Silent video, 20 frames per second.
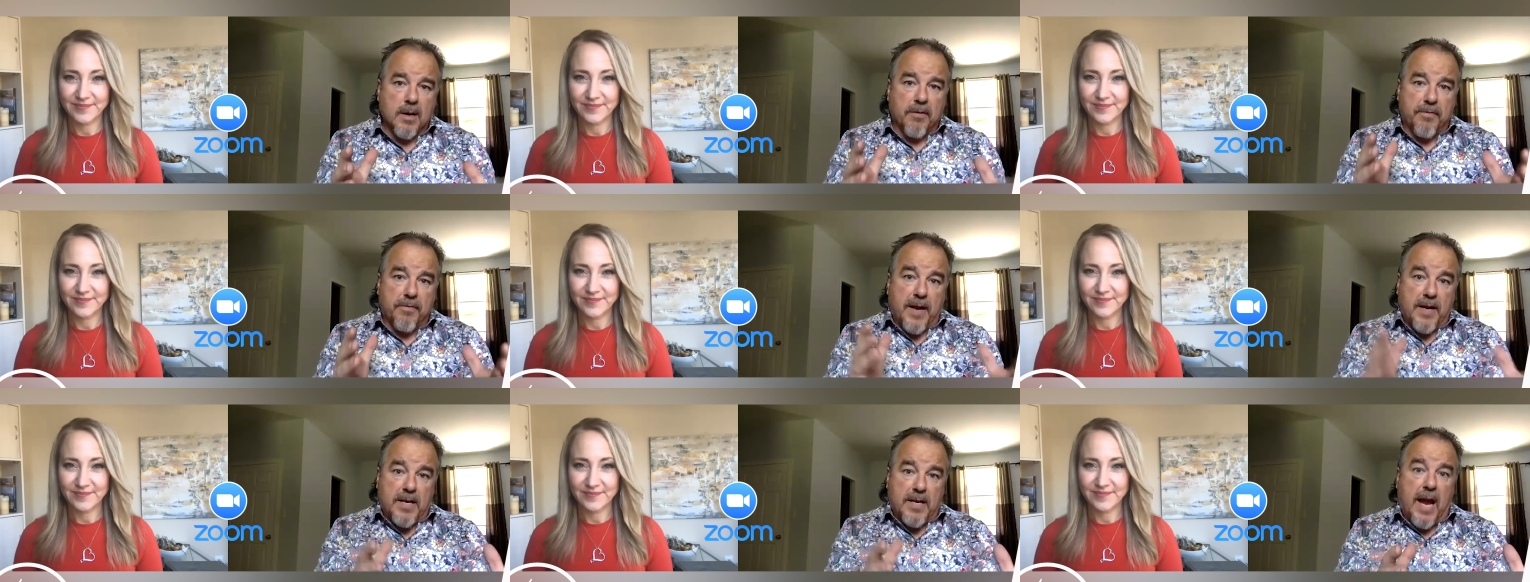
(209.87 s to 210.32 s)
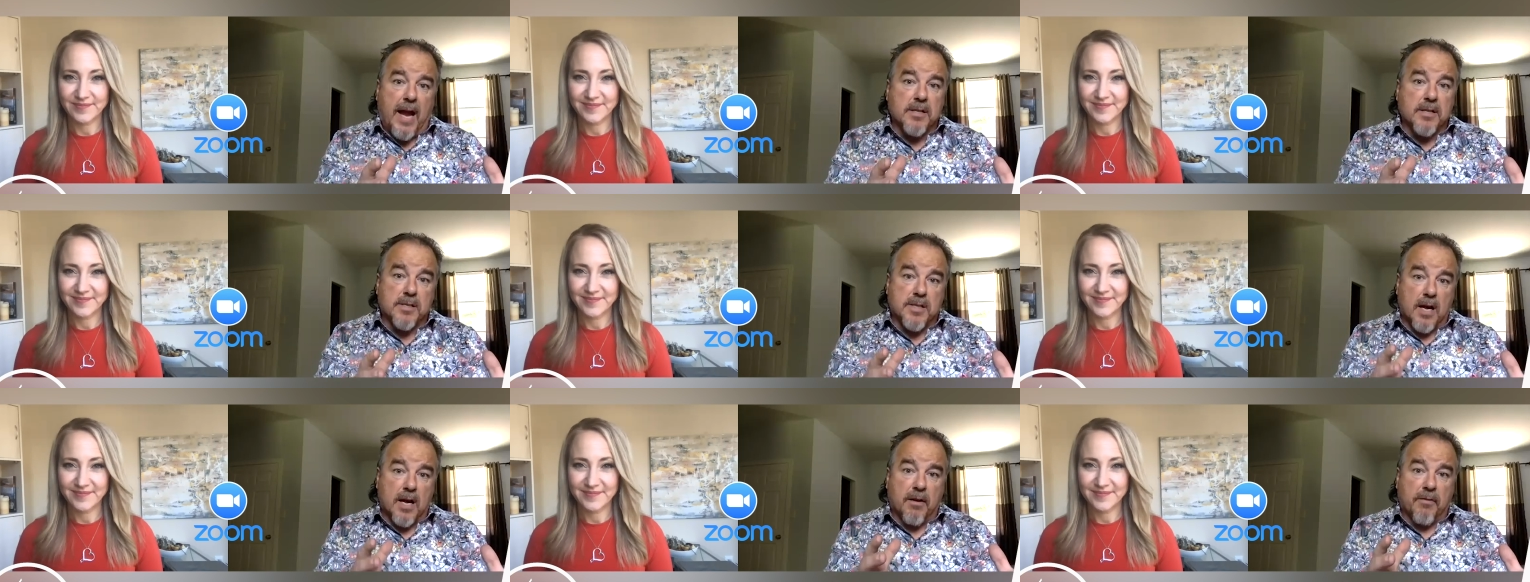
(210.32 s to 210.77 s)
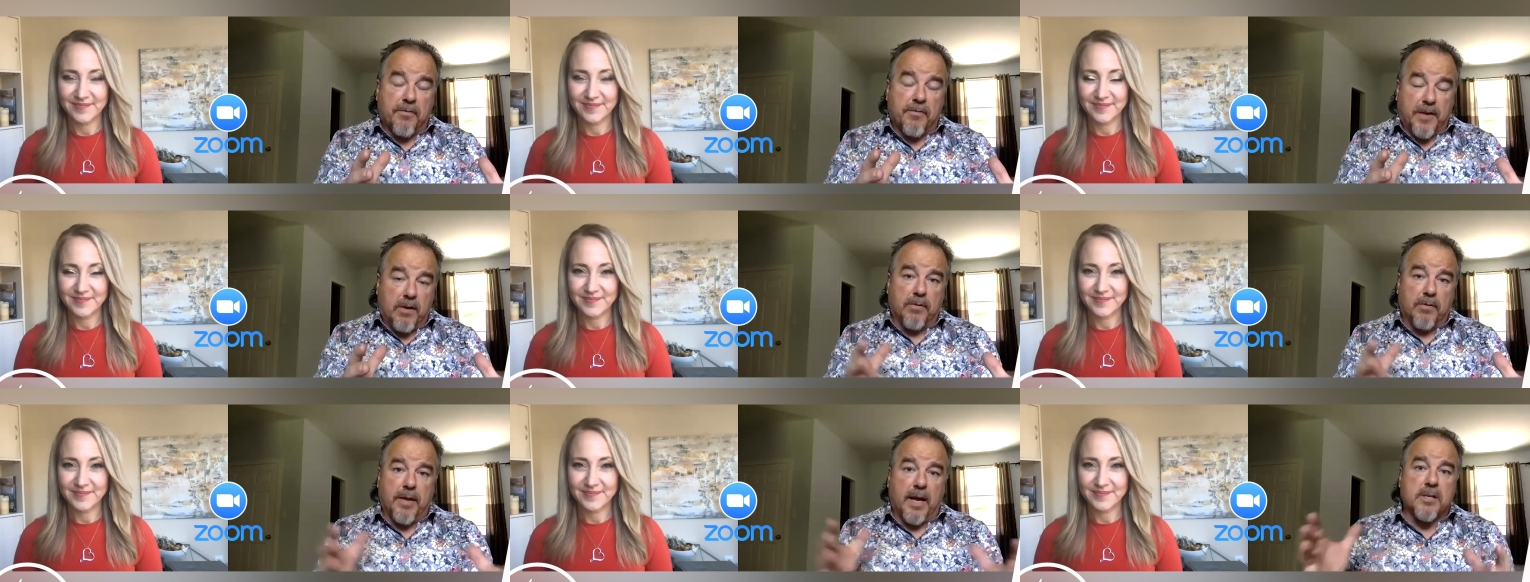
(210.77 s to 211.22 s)
Speaker 1: Faytene's done a
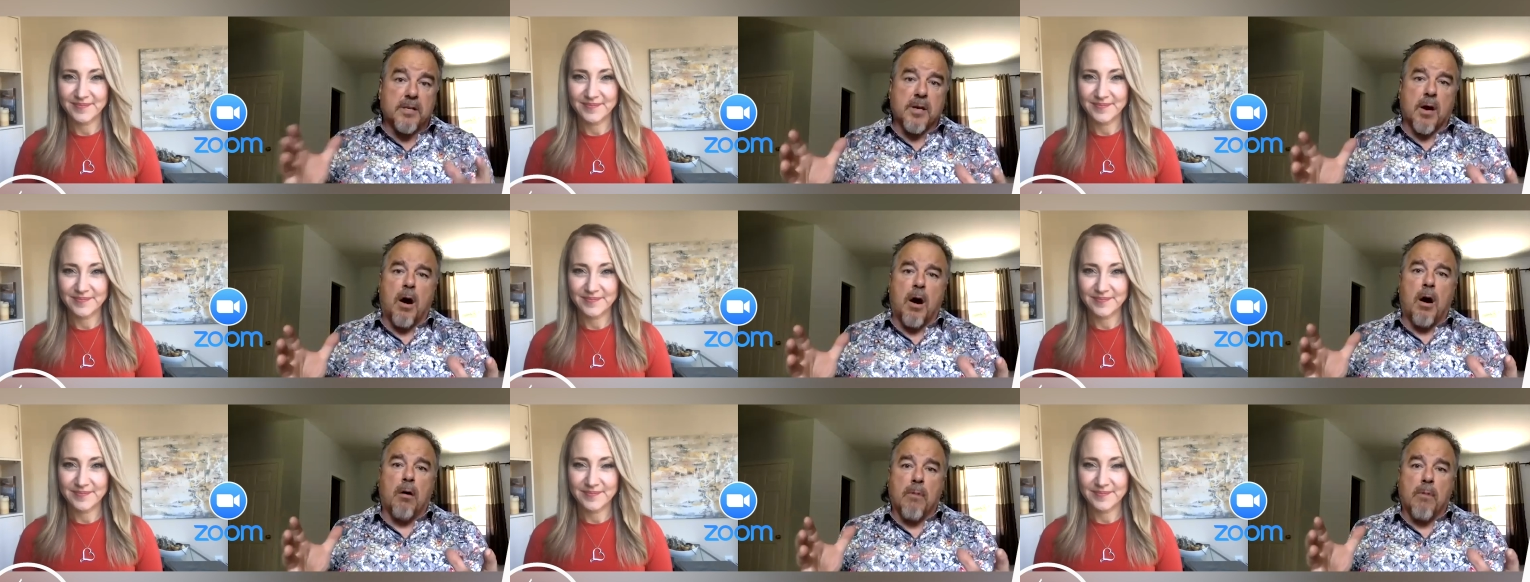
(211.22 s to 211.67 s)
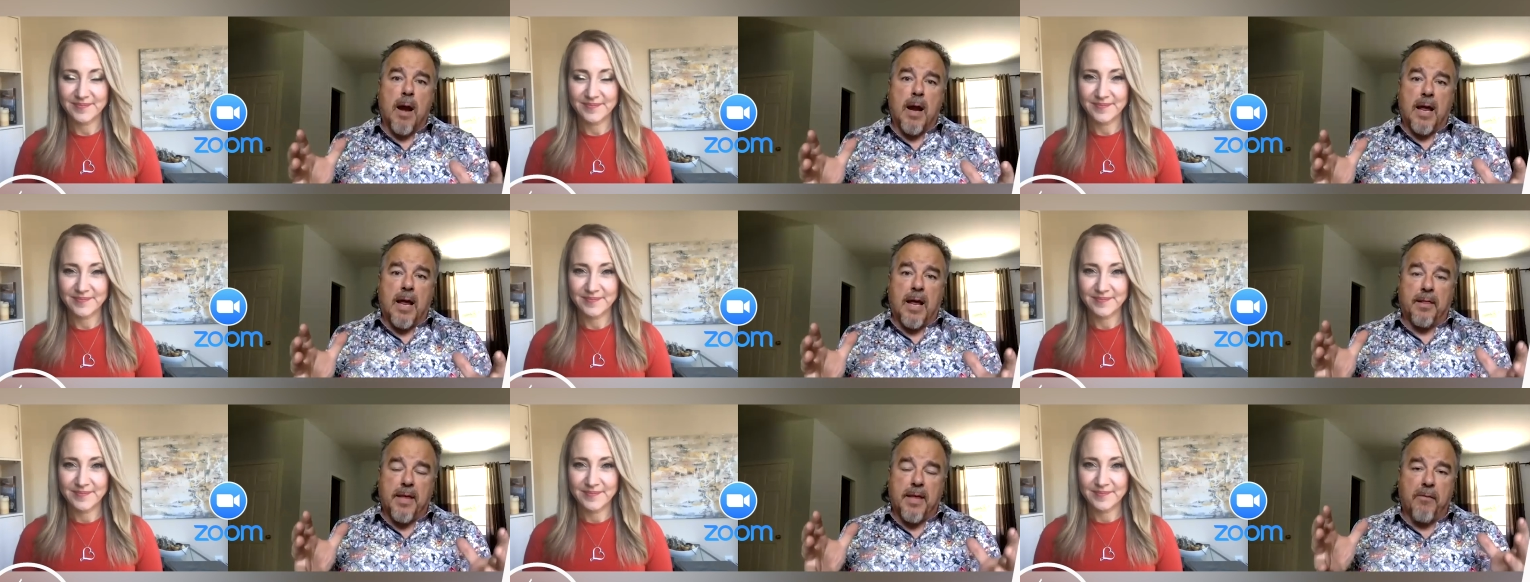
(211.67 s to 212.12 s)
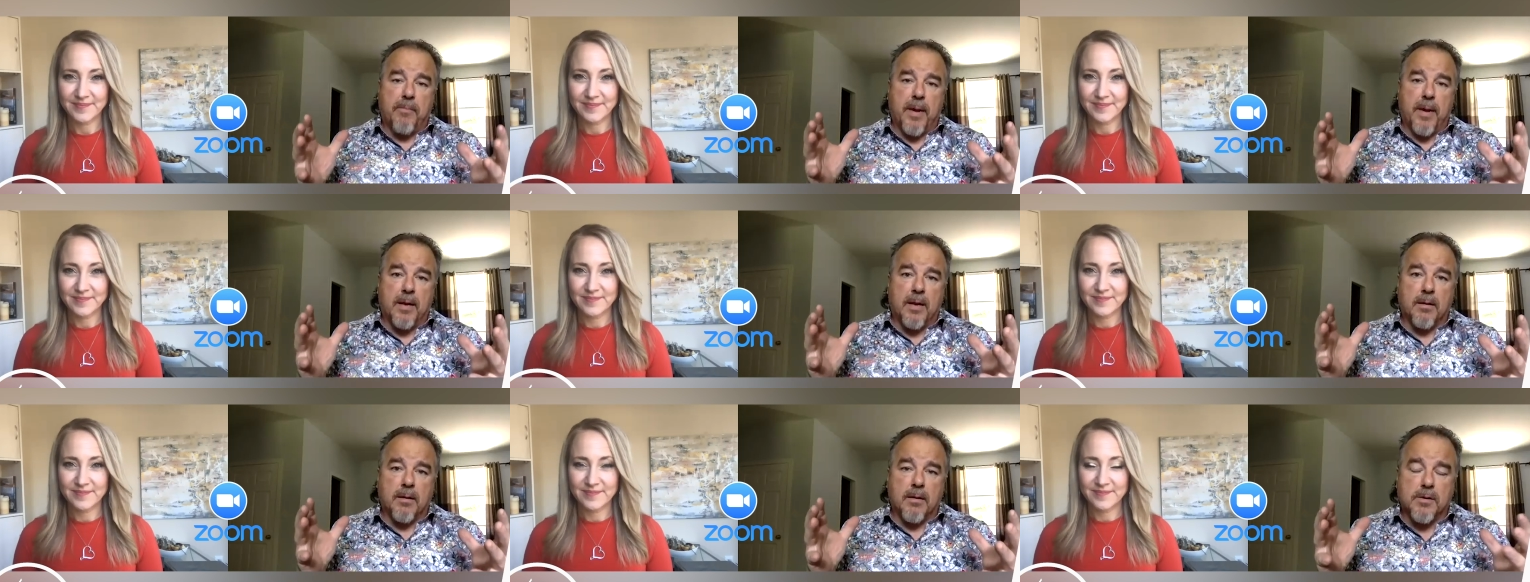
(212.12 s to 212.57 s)
few of these already. They've
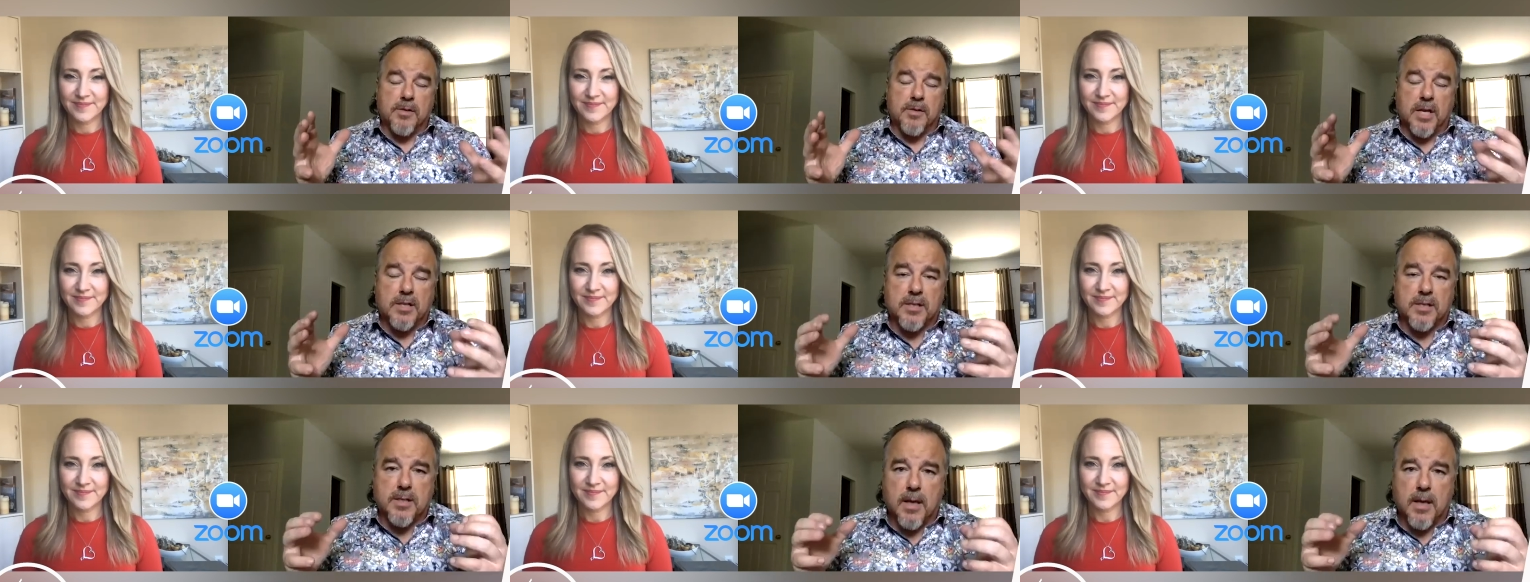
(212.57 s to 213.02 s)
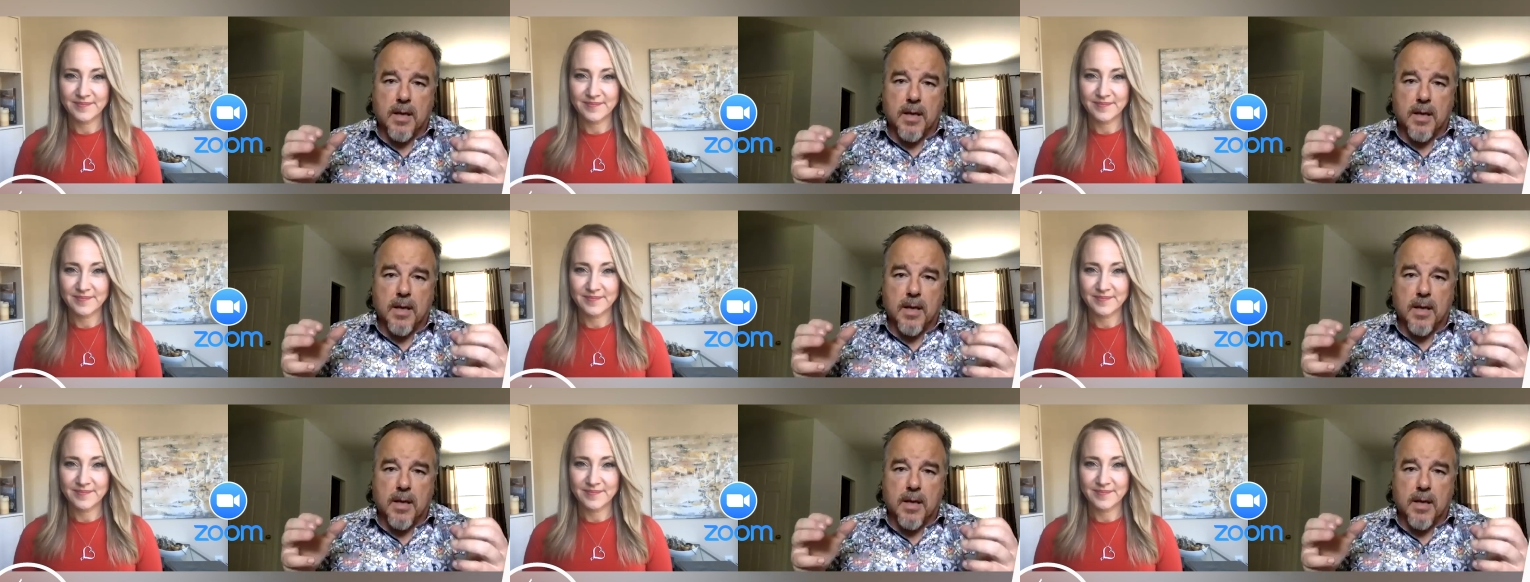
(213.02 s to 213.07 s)
been just